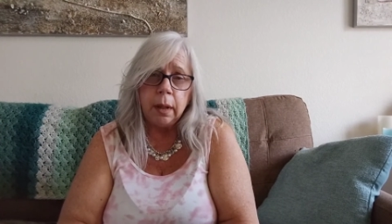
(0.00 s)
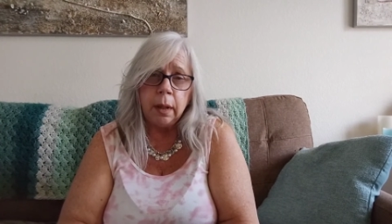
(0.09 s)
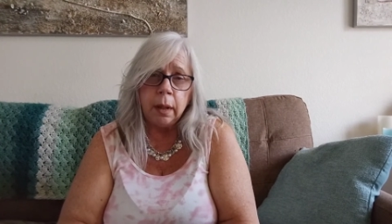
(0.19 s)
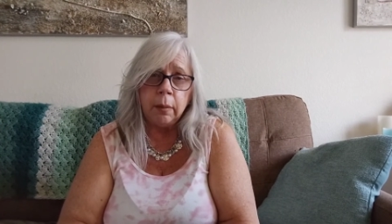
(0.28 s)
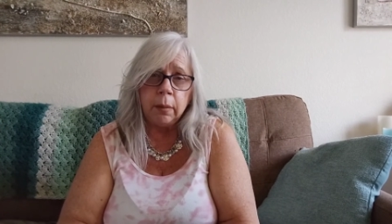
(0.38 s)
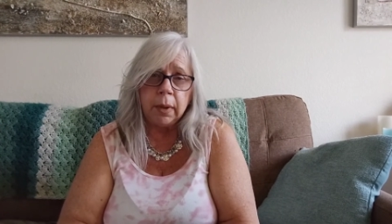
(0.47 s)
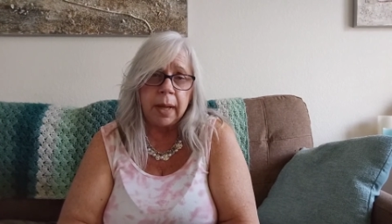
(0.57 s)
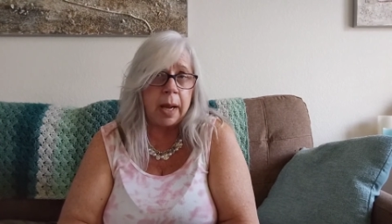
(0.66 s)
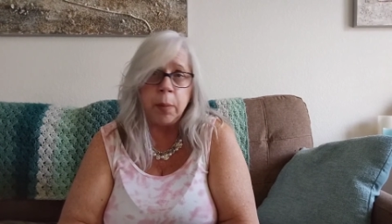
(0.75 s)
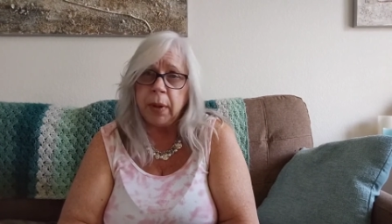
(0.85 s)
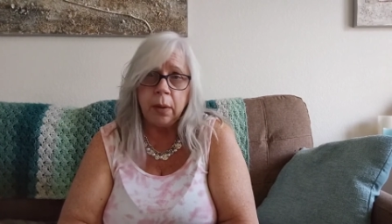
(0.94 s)
Um,
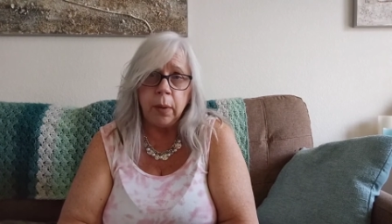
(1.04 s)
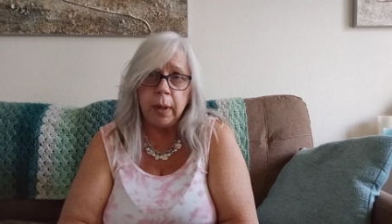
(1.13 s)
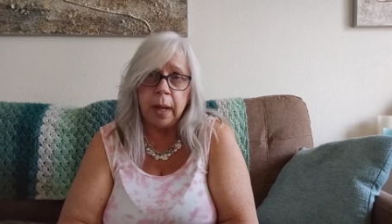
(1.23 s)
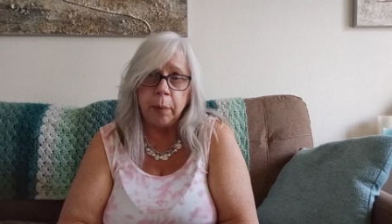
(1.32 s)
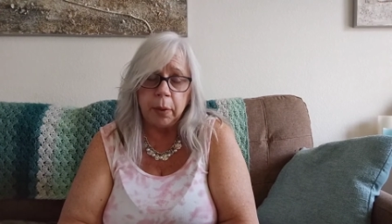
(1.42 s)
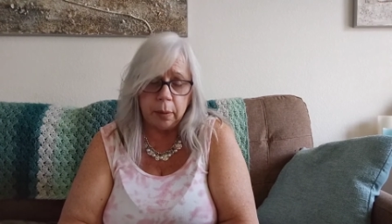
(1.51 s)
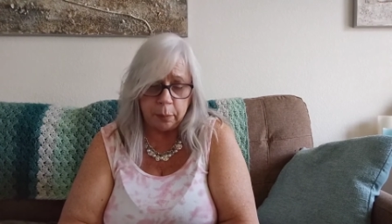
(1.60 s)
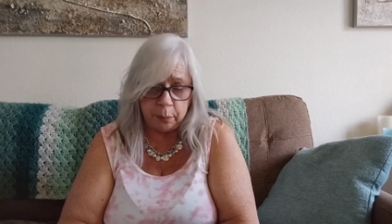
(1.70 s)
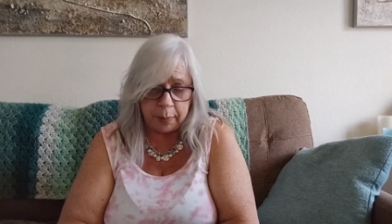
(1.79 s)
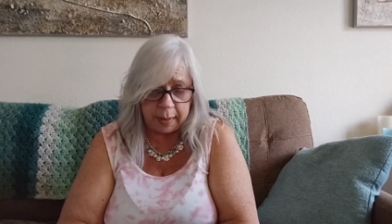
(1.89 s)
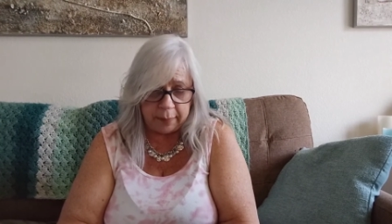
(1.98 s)
got to be a green apple.
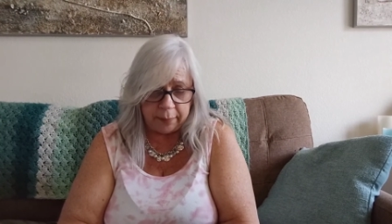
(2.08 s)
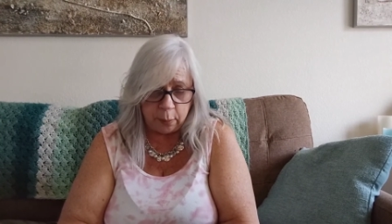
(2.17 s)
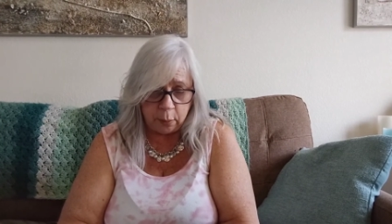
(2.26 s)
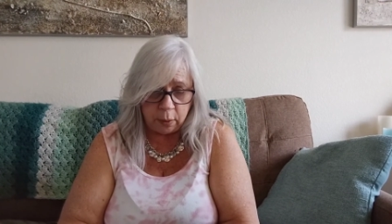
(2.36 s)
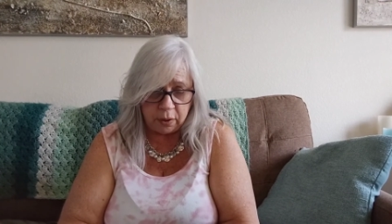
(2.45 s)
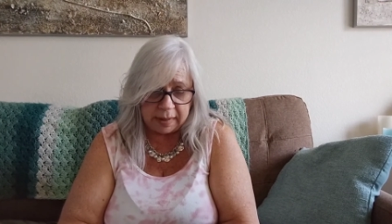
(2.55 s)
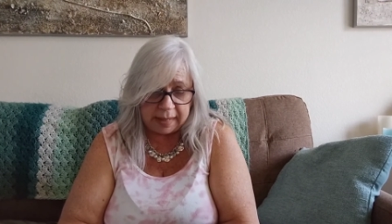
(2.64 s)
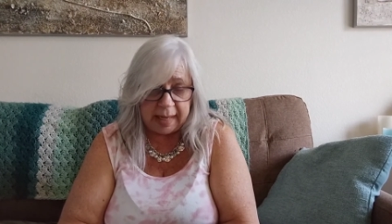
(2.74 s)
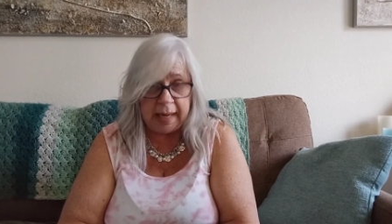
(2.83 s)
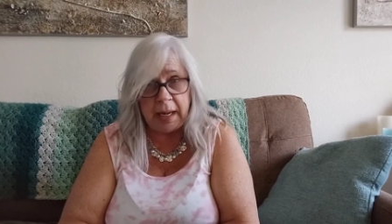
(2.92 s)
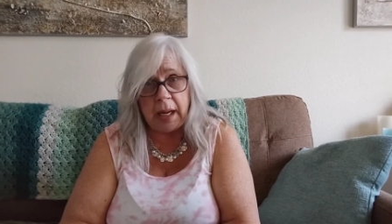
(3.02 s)
But for just
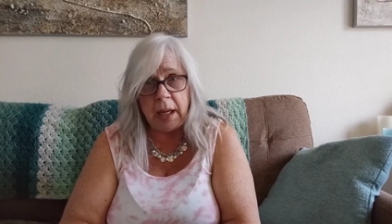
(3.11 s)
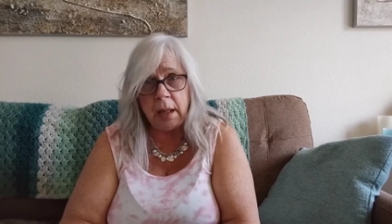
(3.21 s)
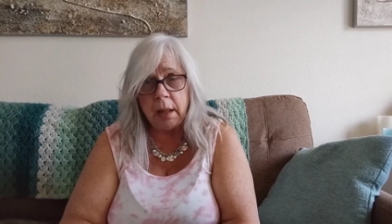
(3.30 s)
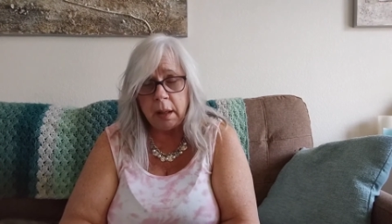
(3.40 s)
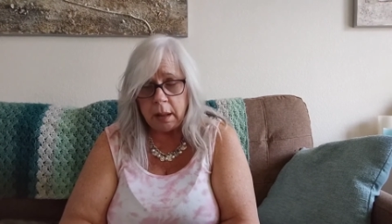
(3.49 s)
eating,